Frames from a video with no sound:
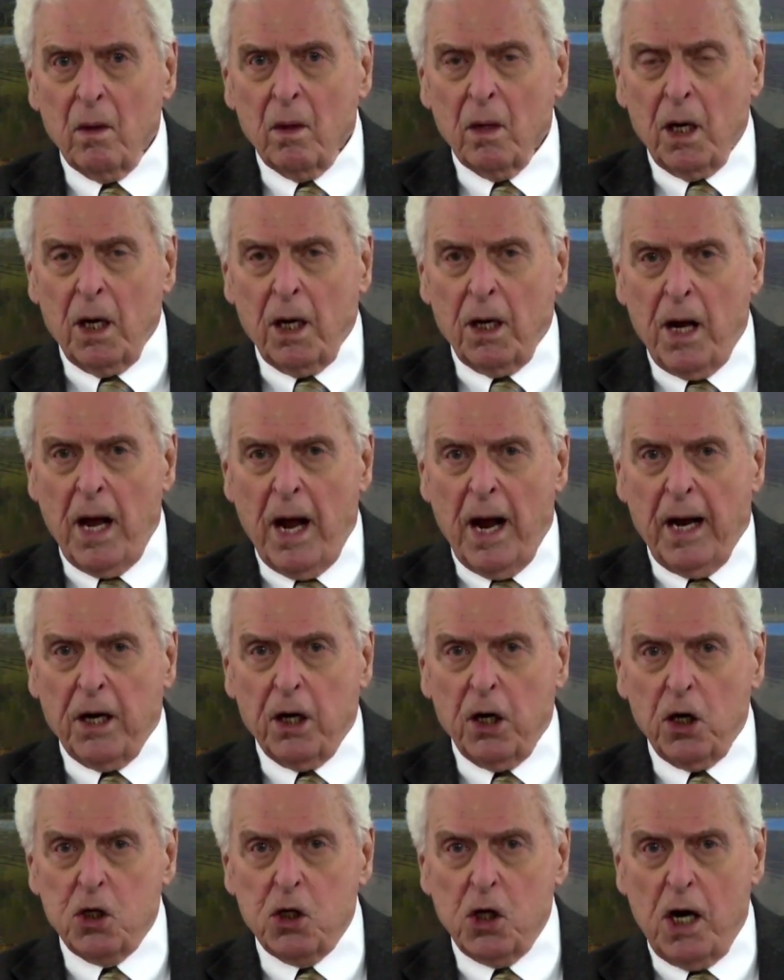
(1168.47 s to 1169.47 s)
And the
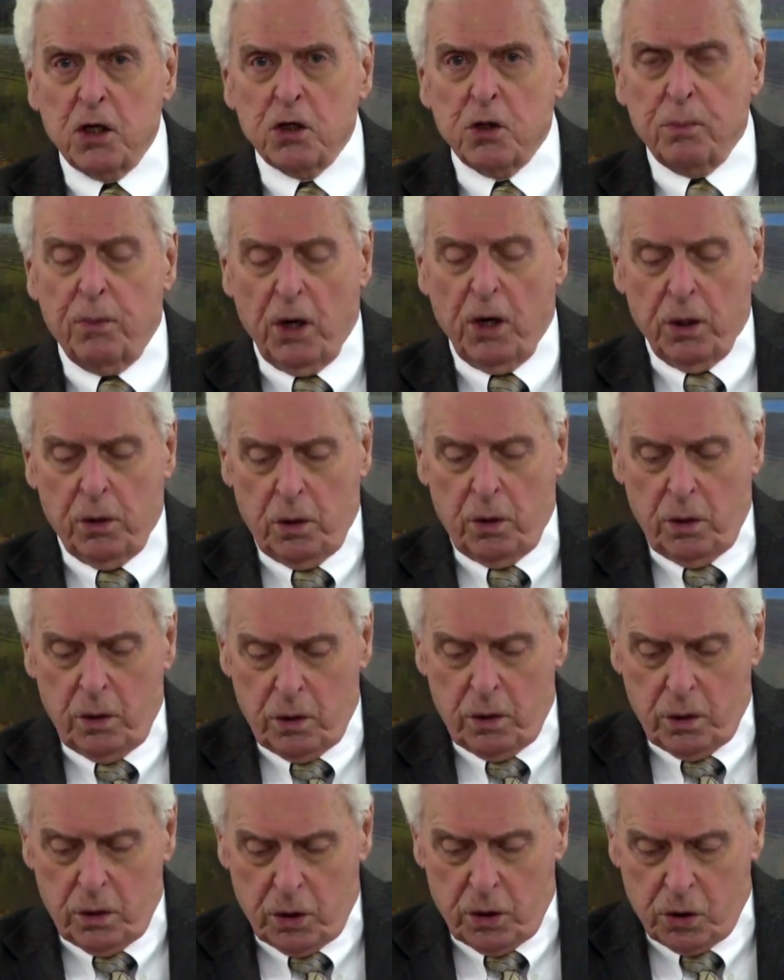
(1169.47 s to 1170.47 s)
hand of judgment
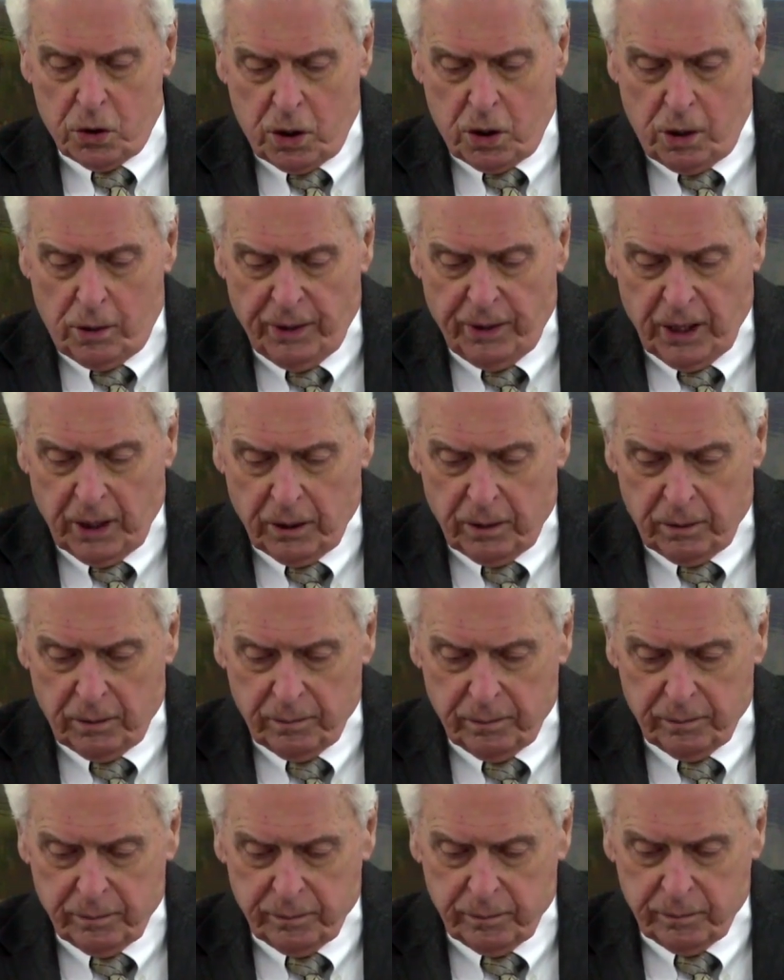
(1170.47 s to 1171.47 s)
is coming.
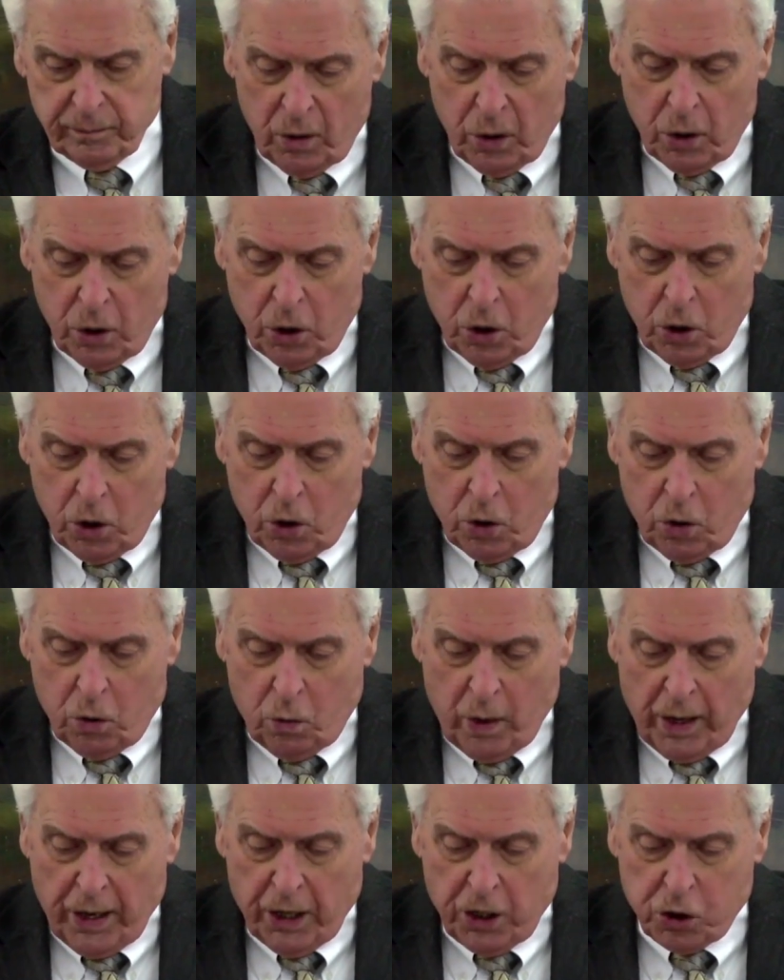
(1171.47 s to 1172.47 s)

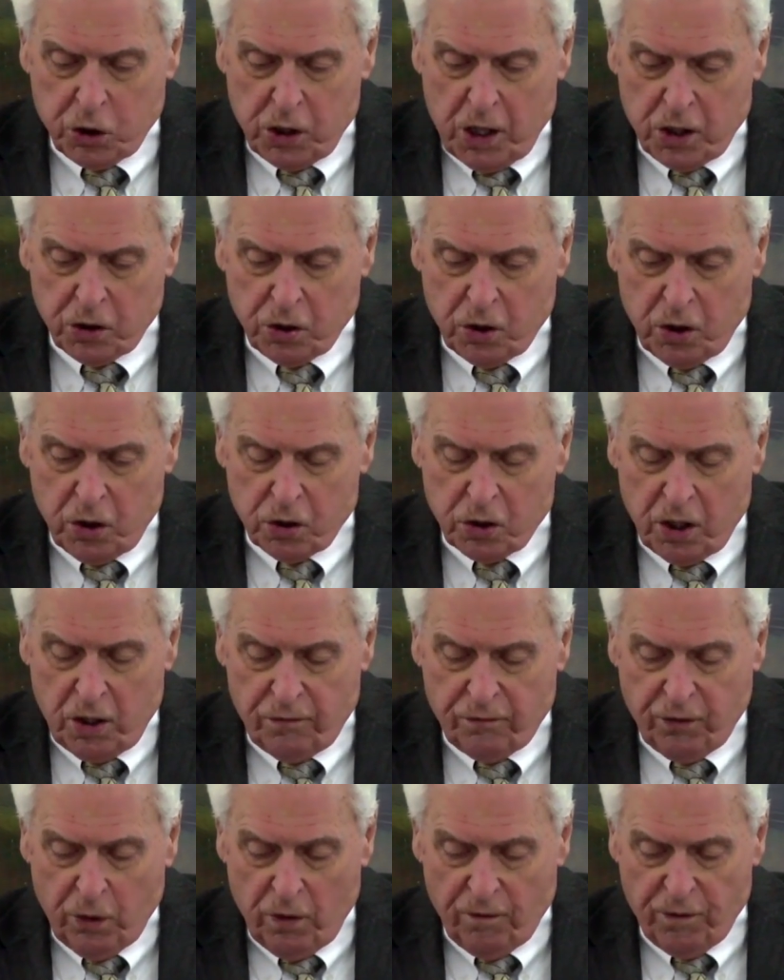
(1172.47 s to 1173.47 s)
What injustice
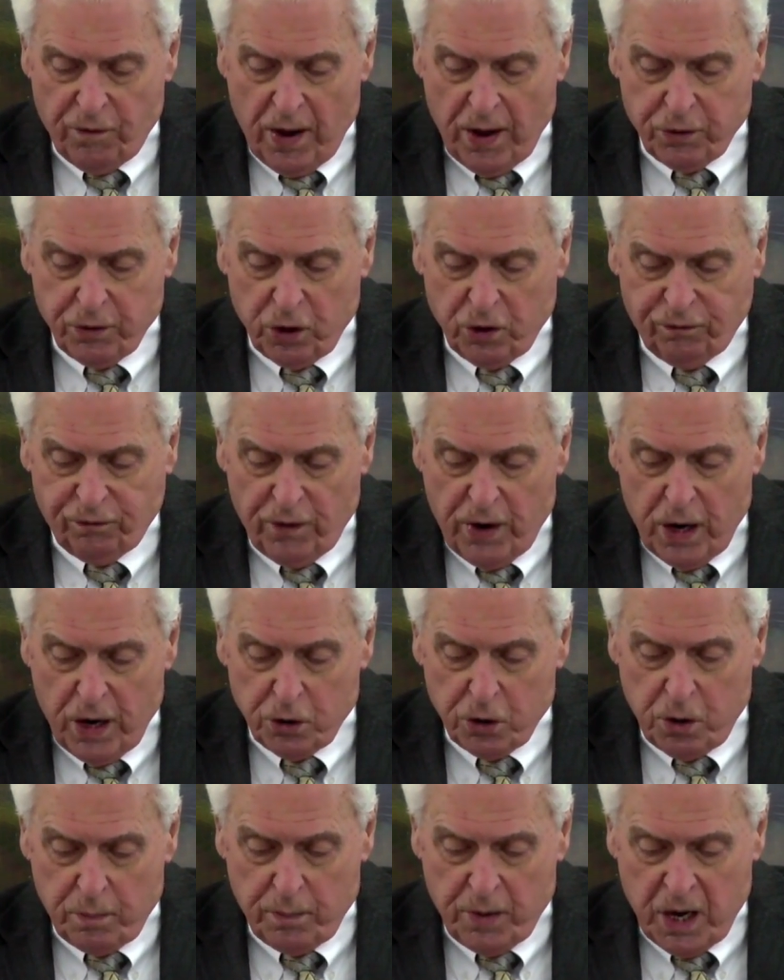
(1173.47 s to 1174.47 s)
have your fathers
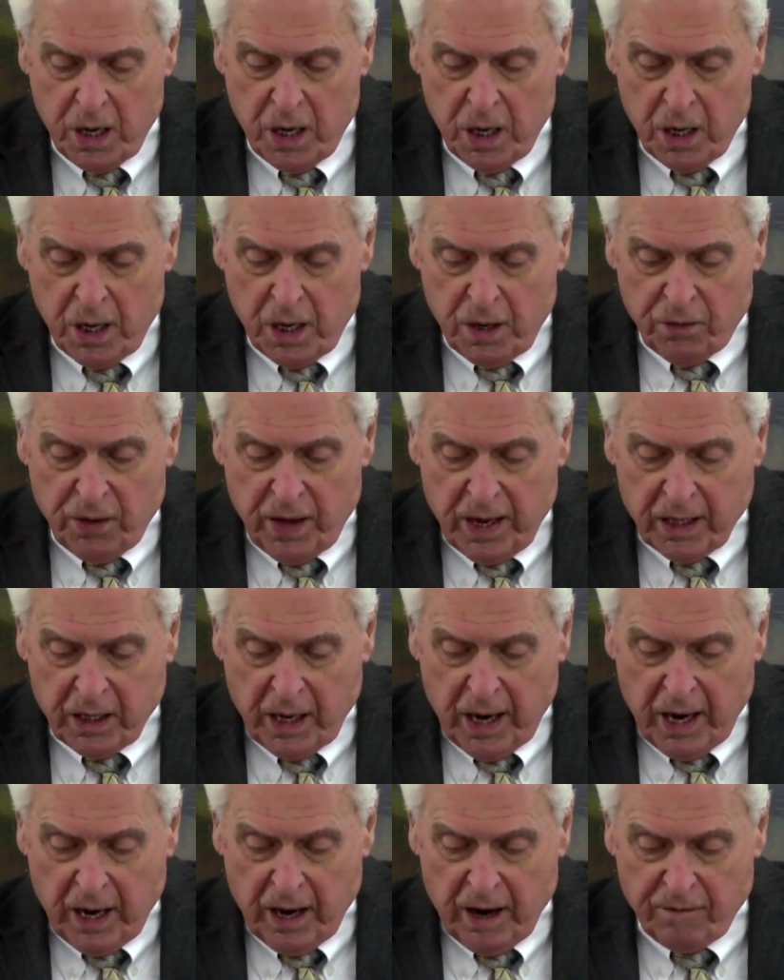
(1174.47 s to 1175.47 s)
found in me, that
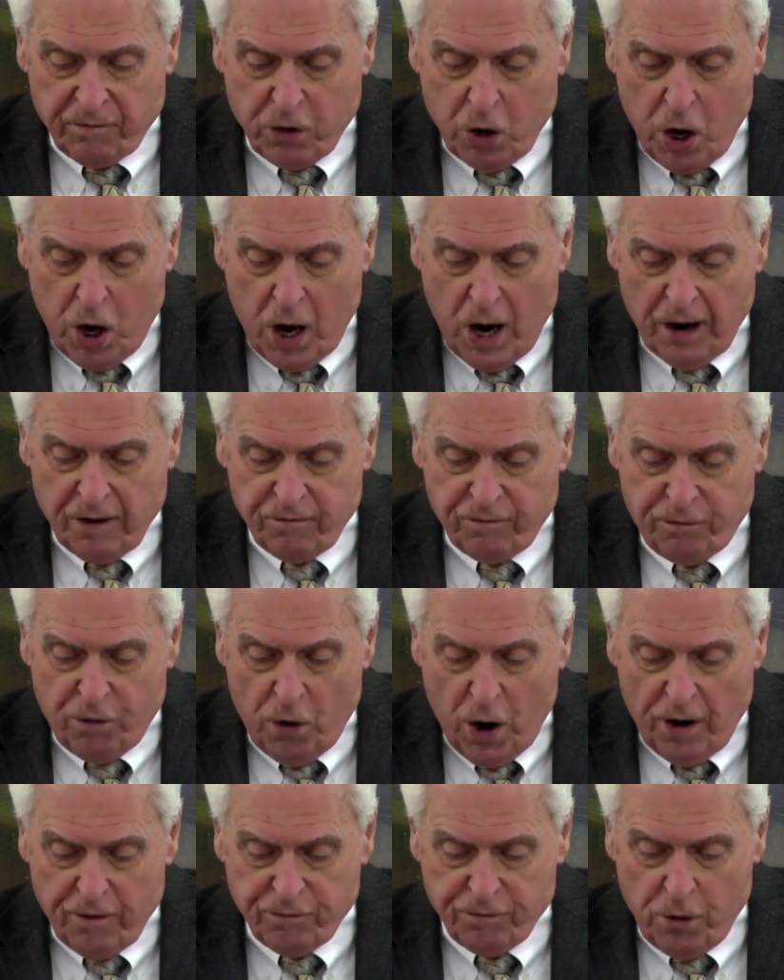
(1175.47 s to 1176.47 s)
they have gone
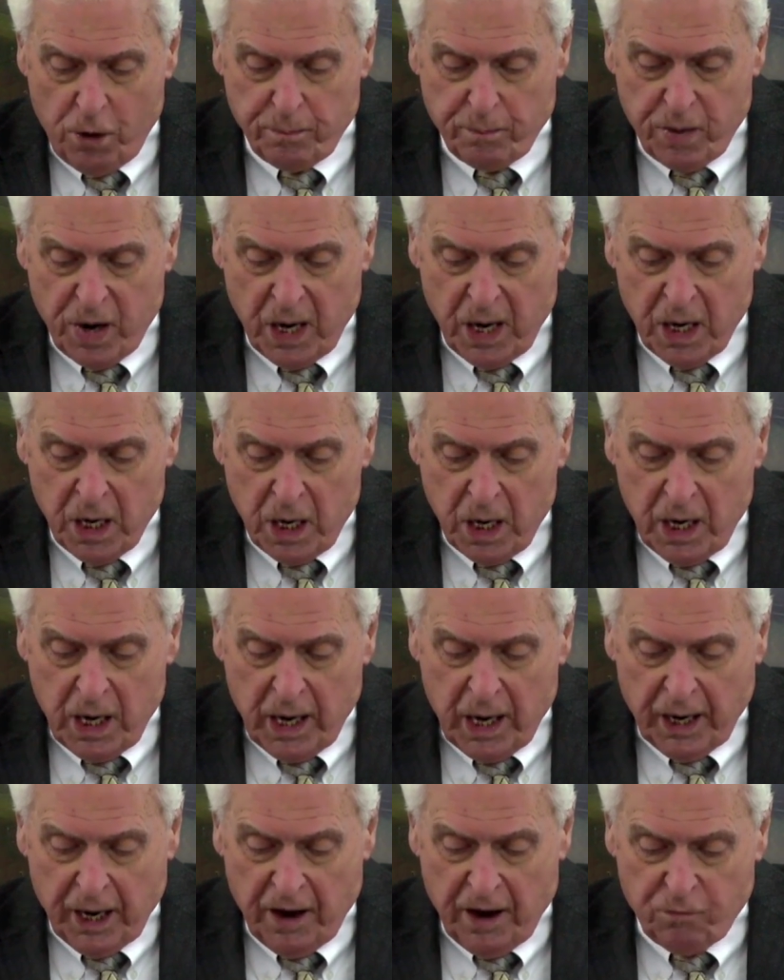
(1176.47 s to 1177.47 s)
far from me
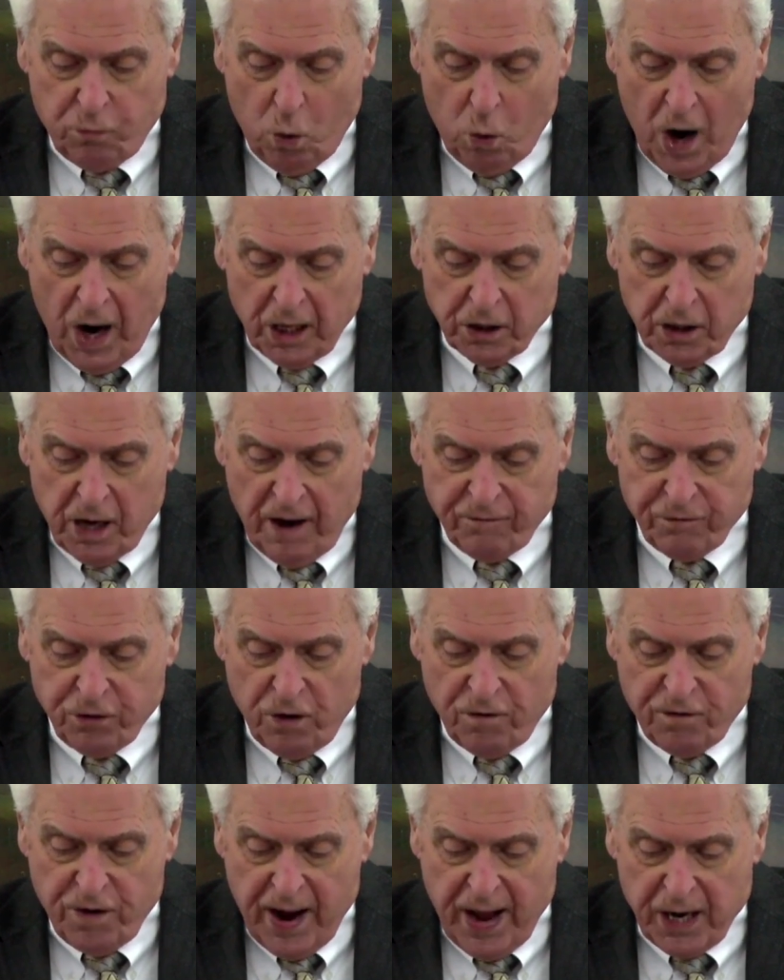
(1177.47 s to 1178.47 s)
and have walked
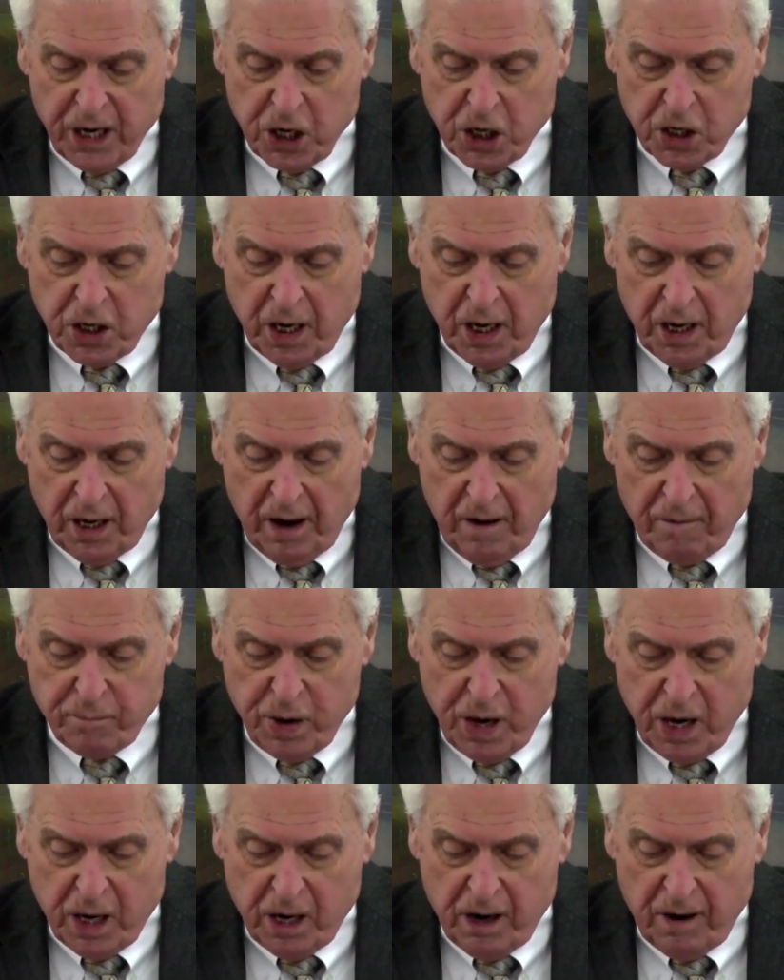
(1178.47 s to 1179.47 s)
after vanity and have
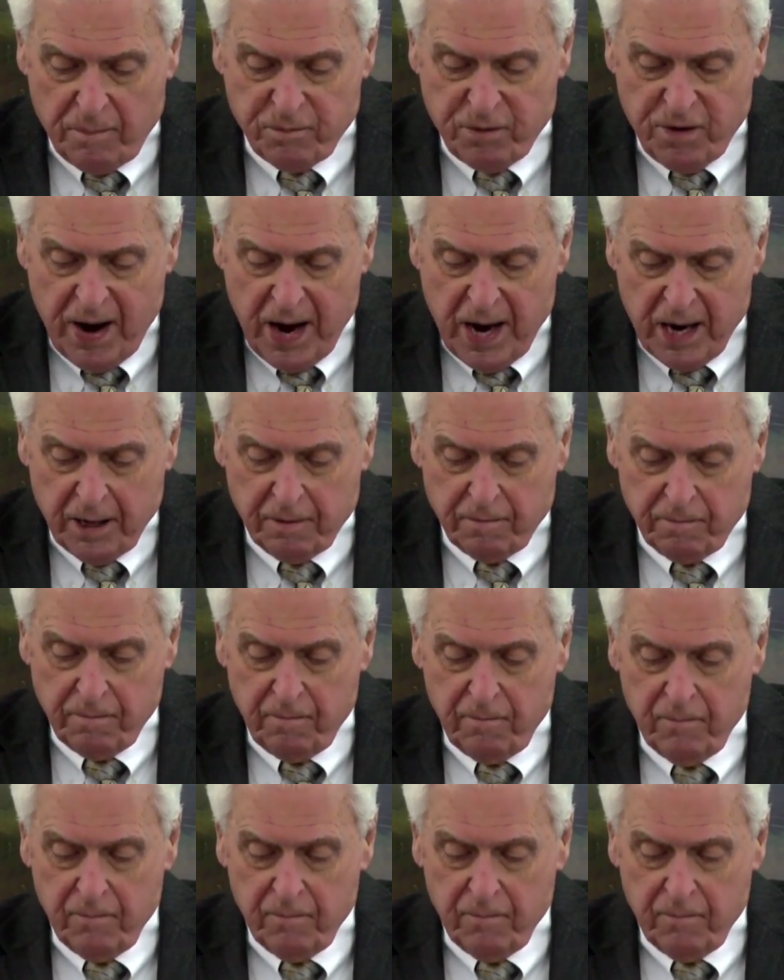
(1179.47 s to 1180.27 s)
become vain?